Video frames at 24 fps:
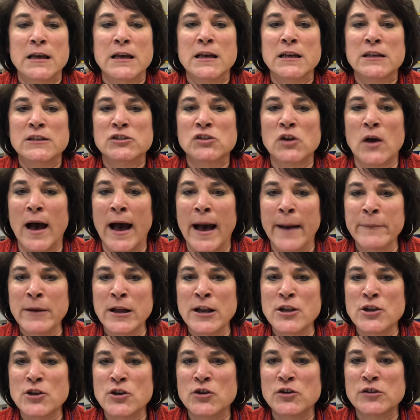So I'm going
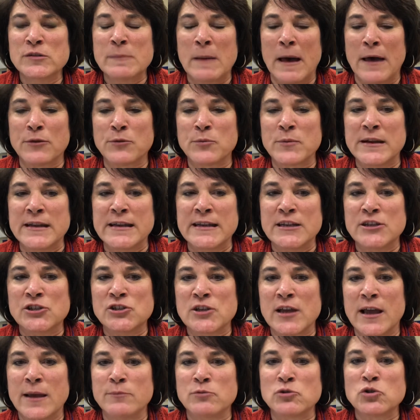to use my 3D
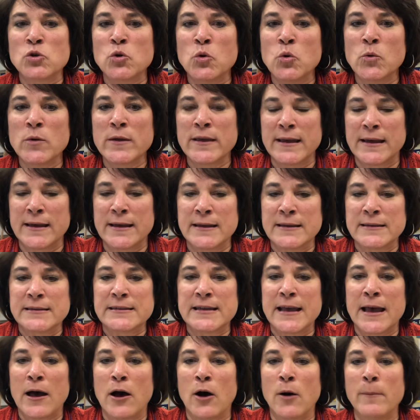shape toolkit to
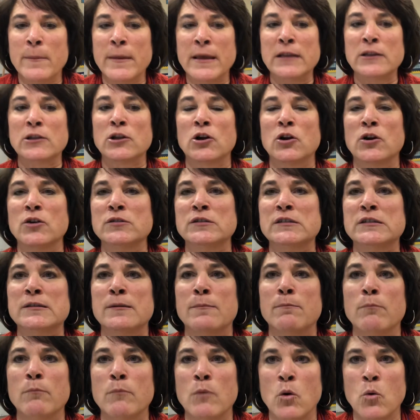help me learn some
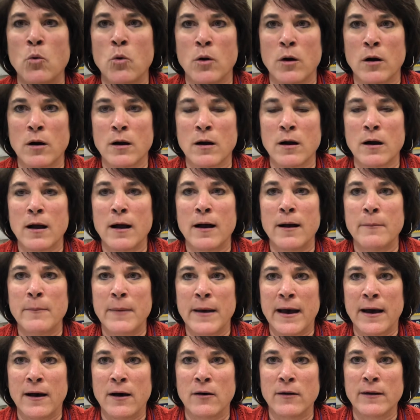more
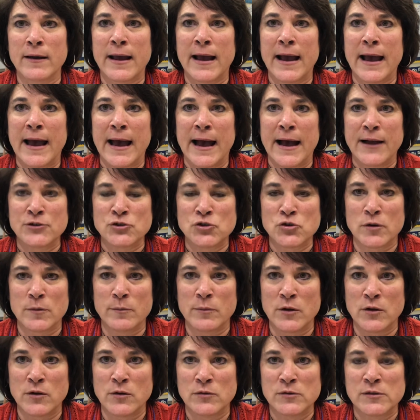about
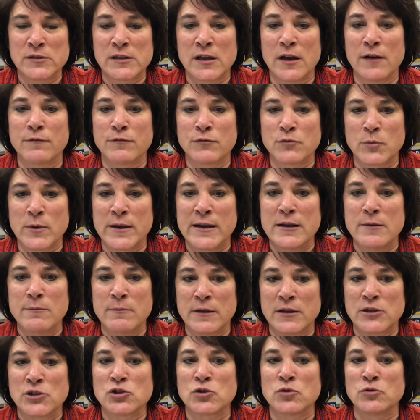attributes of
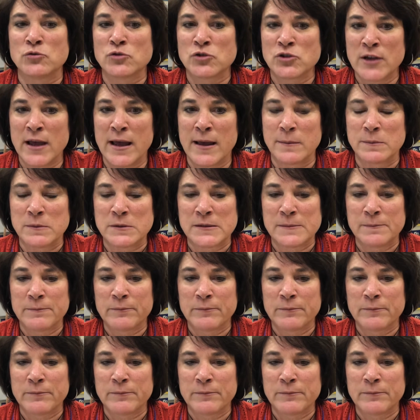three-dimensional shapes.